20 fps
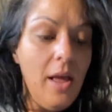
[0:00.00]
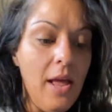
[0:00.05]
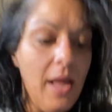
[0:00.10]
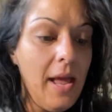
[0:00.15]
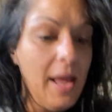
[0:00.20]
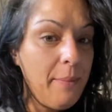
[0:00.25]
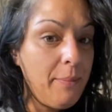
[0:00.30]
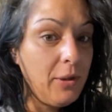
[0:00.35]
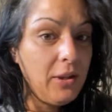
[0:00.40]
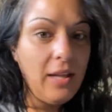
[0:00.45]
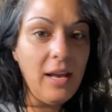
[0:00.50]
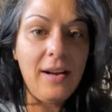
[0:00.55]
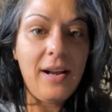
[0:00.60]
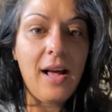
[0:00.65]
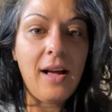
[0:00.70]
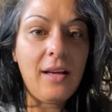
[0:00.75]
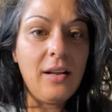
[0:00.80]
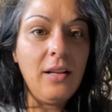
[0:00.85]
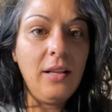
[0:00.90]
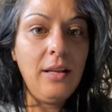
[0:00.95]
but they're
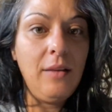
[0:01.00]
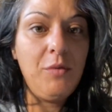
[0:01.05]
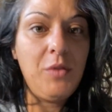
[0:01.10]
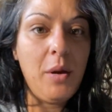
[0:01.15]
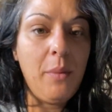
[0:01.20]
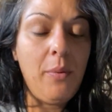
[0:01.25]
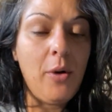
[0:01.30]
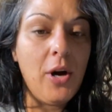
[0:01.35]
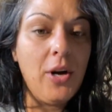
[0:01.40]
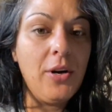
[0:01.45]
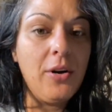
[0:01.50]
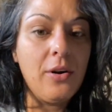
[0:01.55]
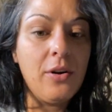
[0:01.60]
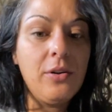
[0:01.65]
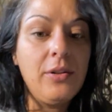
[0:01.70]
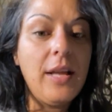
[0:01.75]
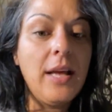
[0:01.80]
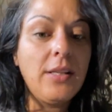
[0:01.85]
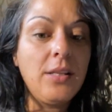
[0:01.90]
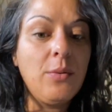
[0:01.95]
not going to leave their
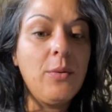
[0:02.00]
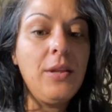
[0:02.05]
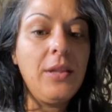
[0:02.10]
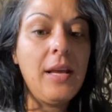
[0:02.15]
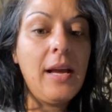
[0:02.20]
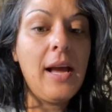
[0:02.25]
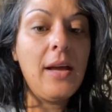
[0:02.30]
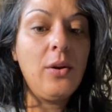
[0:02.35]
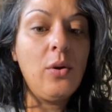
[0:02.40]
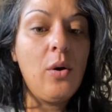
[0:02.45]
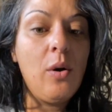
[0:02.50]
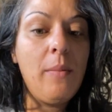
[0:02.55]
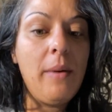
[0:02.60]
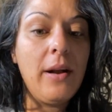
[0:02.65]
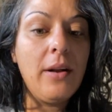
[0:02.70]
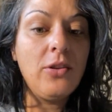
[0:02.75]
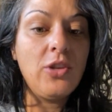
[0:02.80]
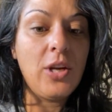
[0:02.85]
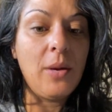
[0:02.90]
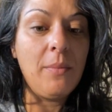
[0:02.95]
partner. That's one thing I know
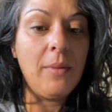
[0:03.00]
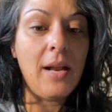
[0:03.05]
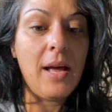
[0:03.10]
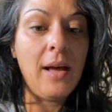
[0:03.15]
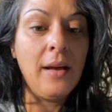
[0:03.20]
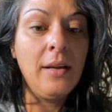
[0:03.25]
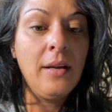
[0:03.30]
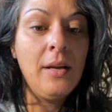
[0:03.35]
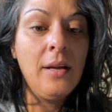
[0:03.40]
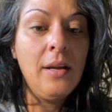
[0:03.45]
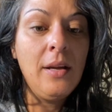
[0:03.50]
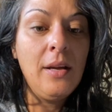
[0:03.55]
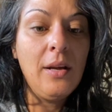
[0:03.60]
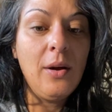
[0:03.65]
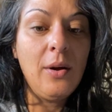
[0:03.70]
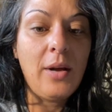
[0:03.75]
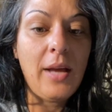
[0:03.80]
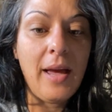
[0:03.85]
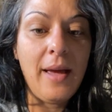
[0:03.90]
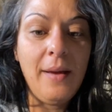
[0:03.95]
about a Gemini.
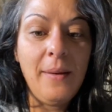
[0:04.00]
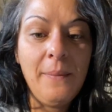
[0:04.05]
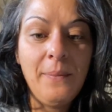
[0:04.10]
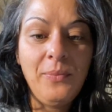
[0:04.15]
Okay.